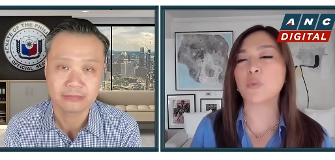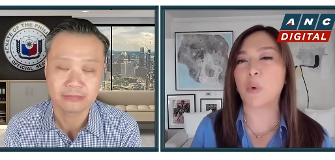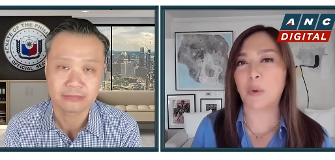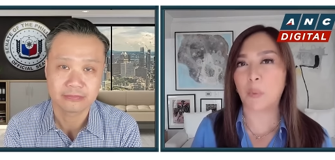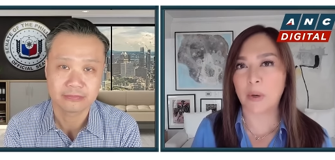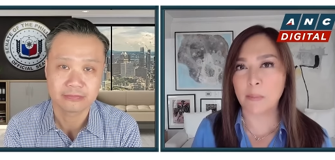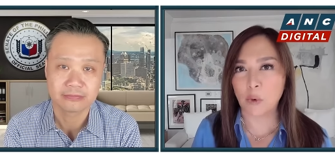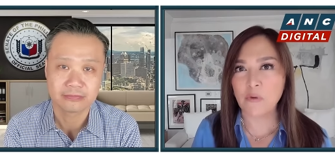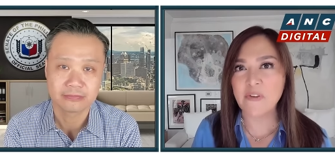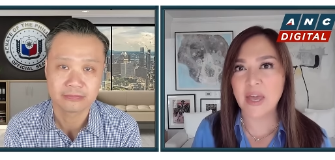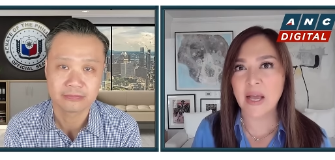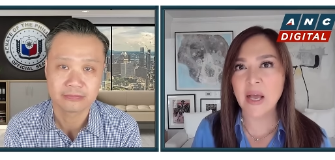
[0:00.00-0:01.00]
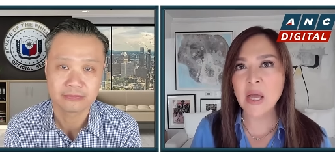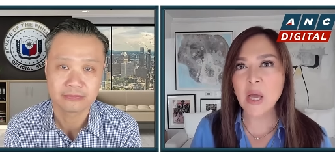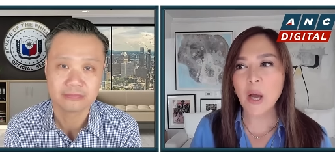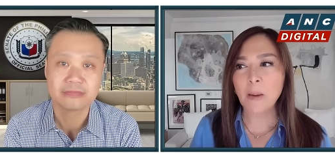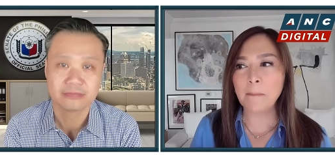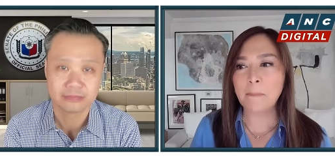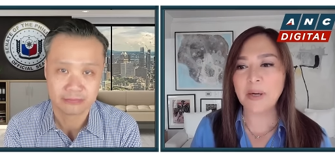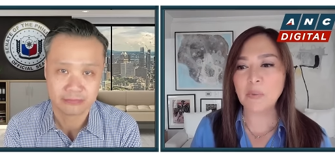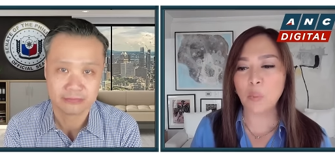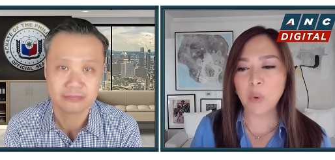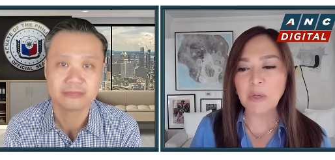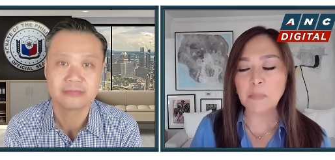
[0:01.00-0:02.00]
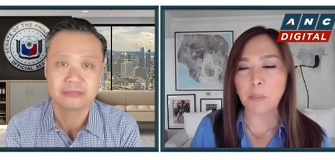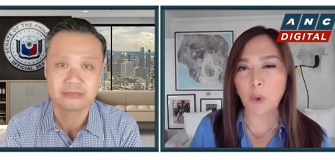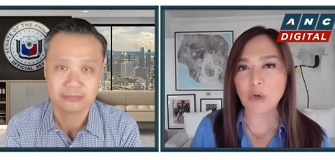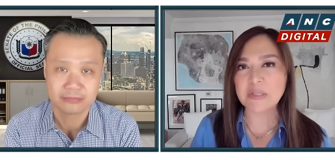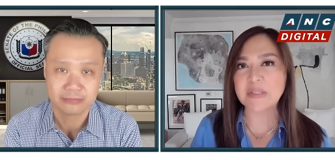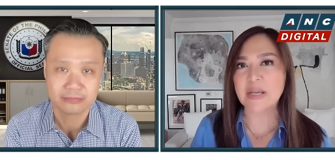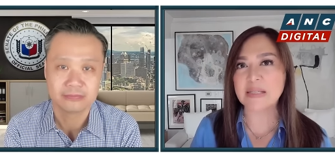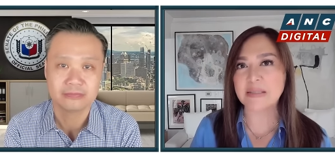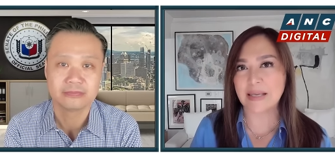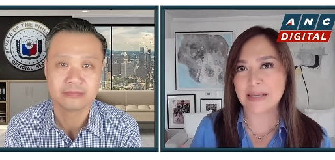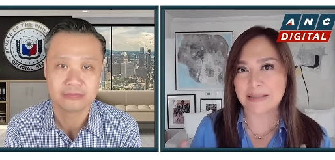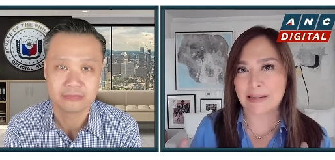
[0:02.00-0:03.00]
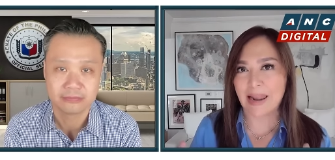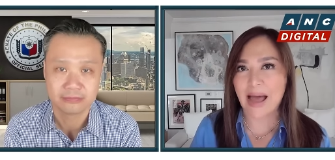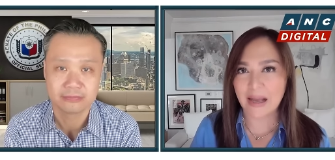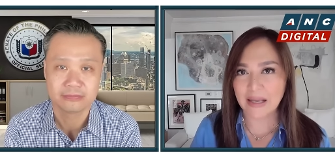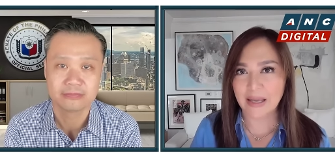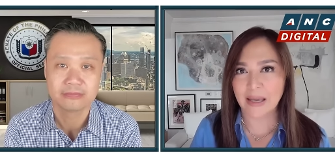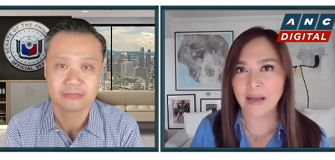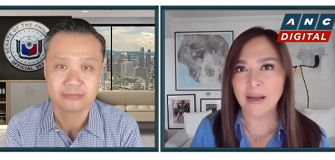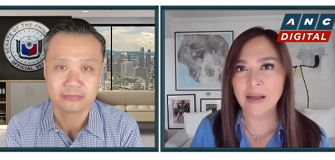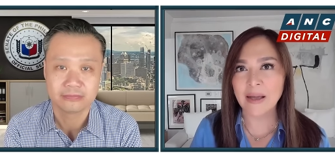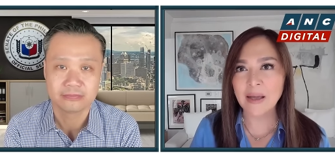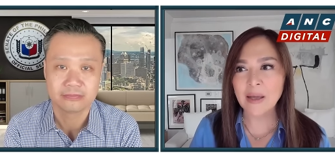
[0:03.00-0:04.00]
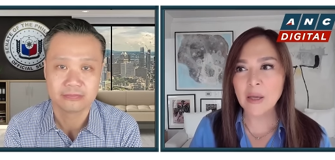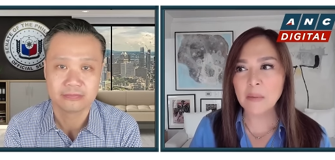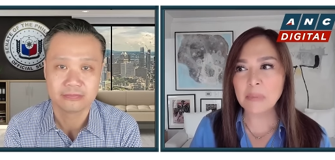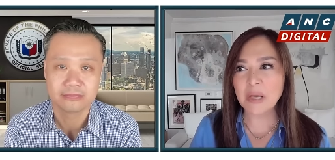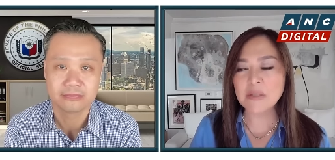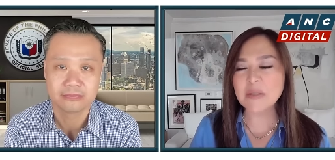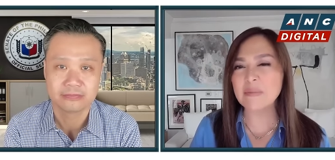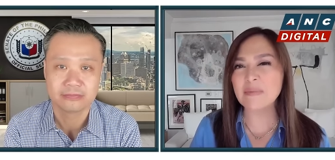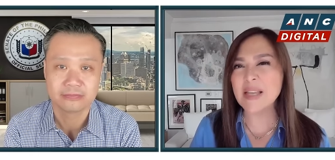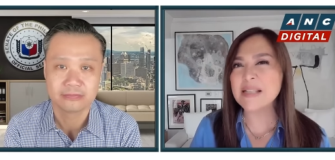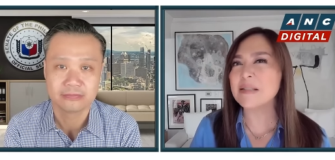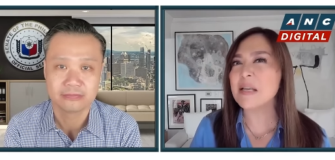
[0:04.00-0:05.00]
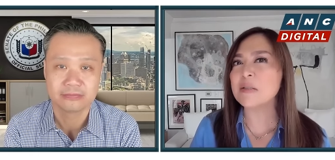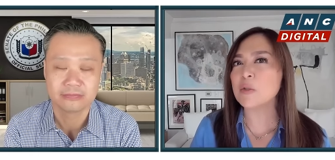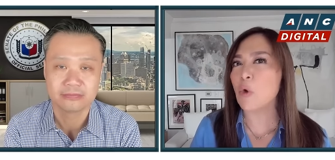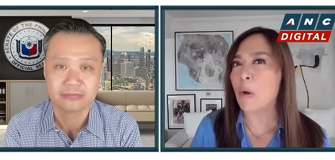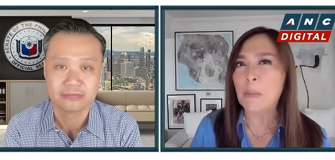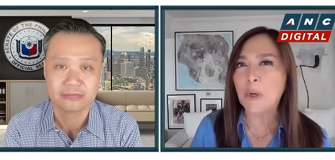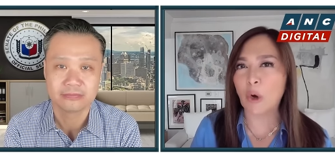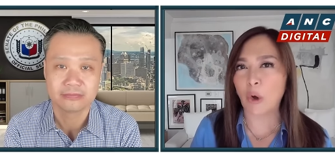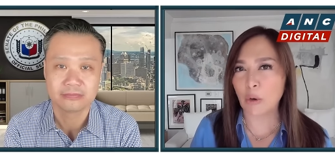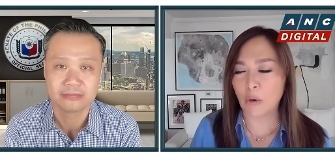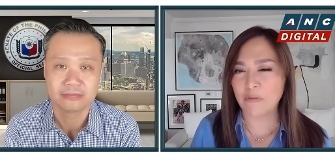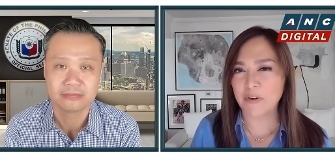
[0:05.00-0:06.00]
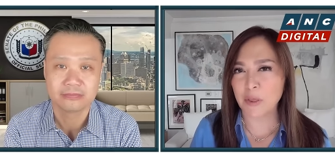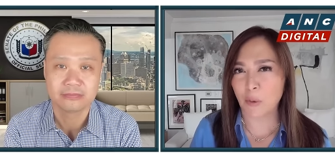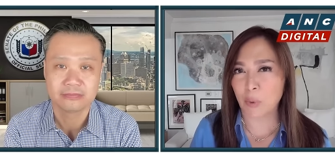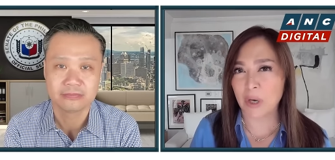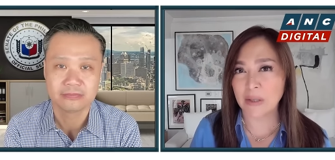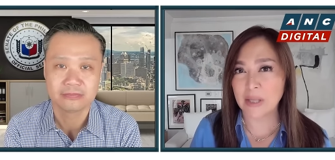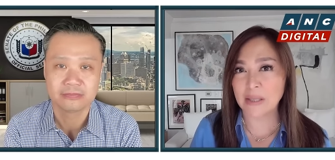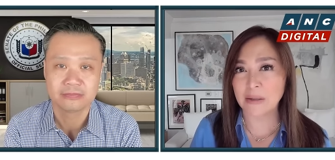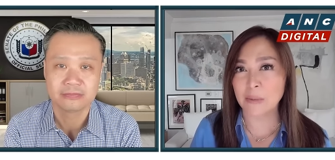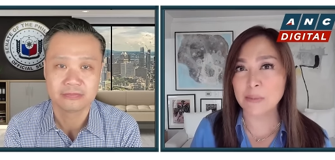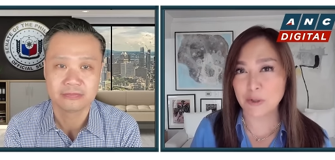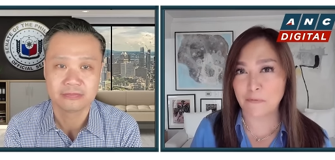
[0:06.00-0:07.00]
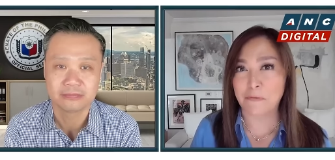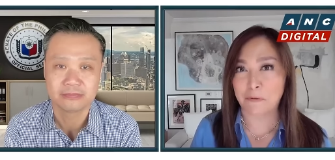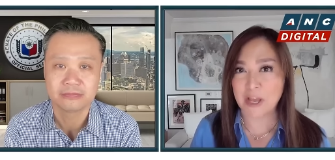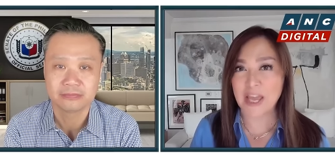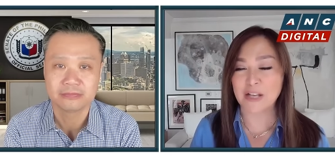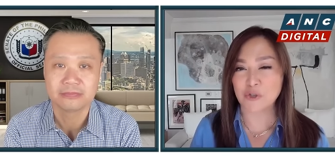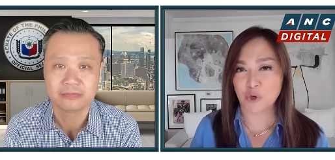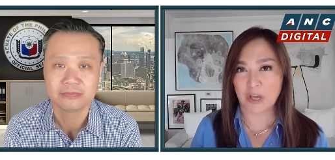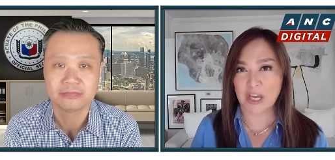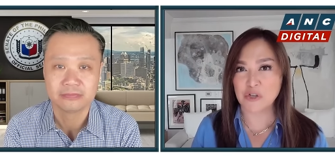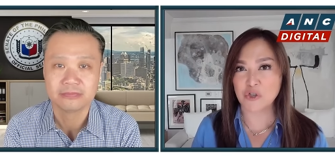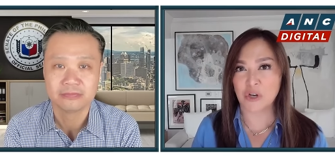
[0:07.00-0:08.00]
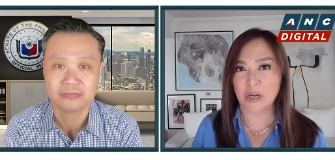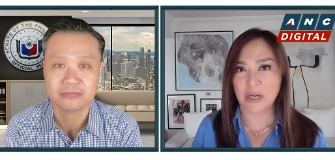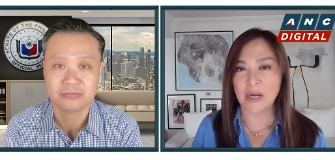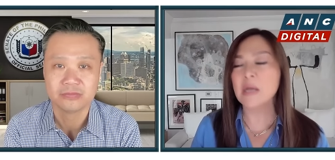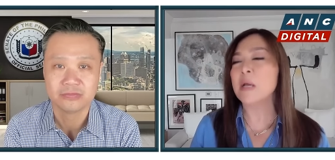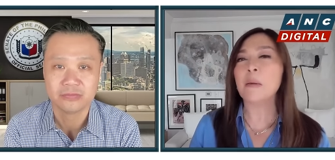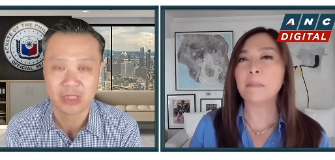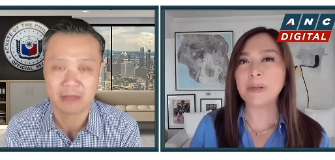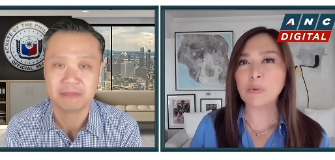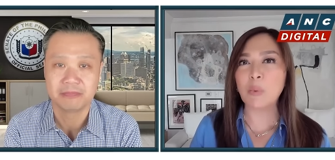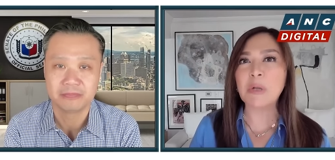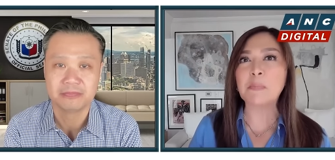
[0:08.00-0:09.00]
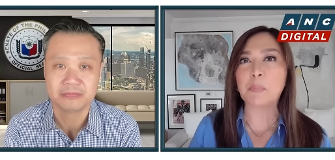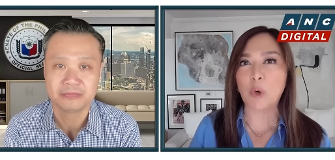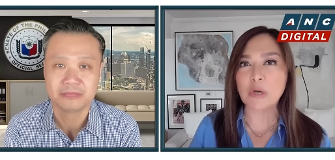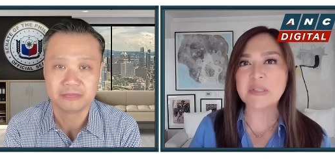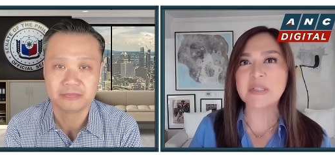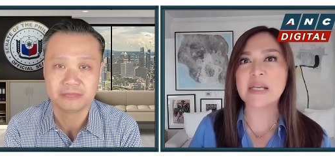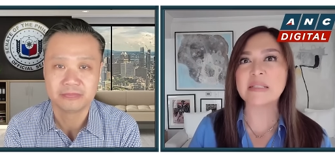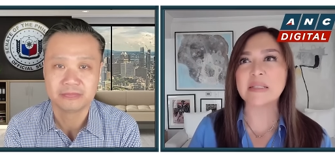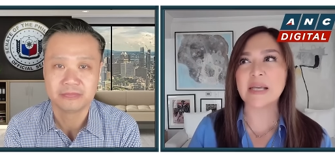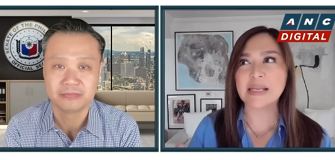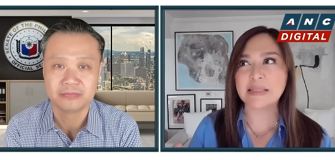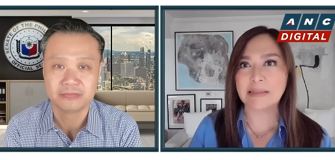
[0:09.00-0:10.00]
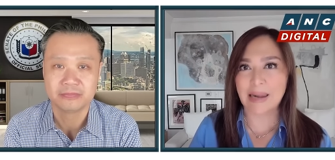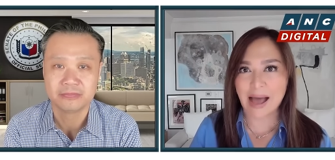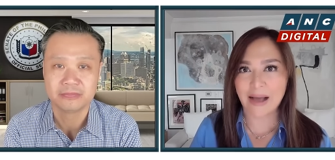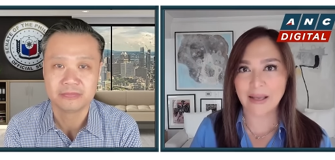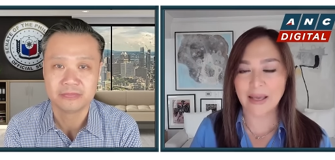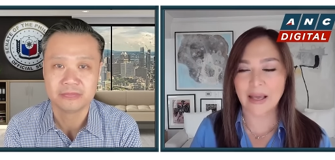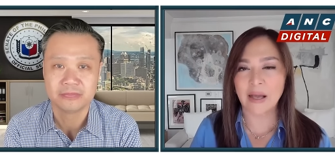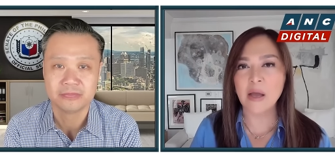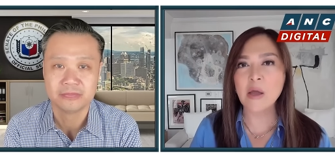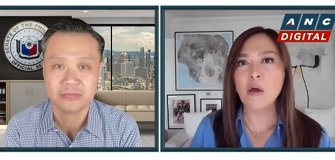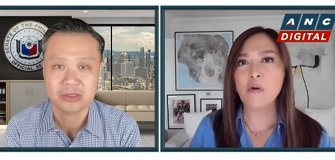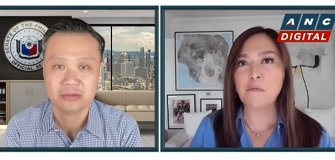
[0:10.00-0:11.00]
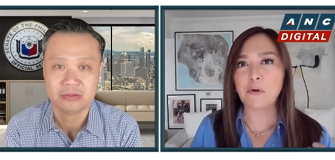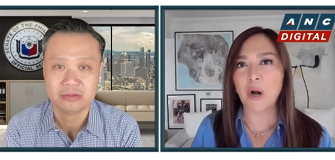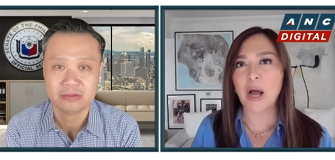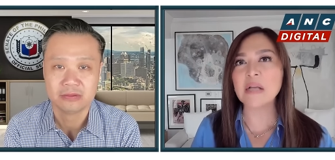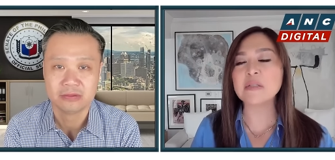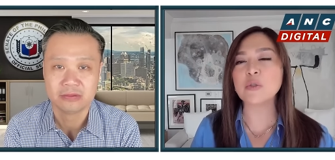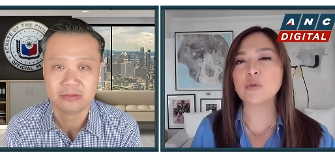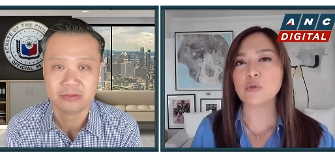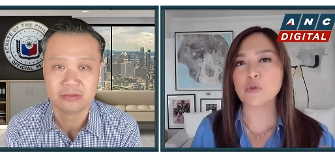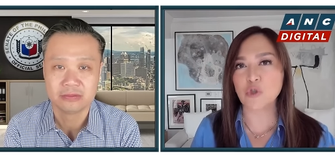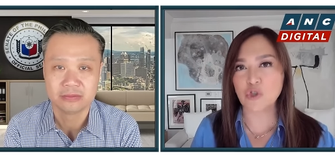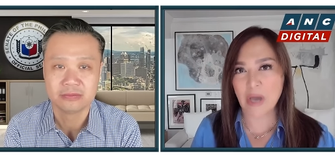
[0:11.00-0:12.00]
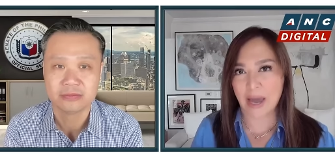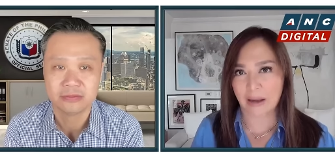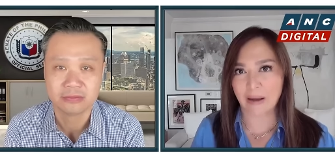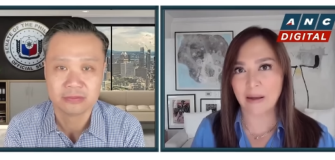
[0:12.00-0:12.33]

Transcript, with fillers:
Speaker 1: where we're moving. But what process is lacking? Because this is common all over the world in terms of free education. But what process is lacking for us to check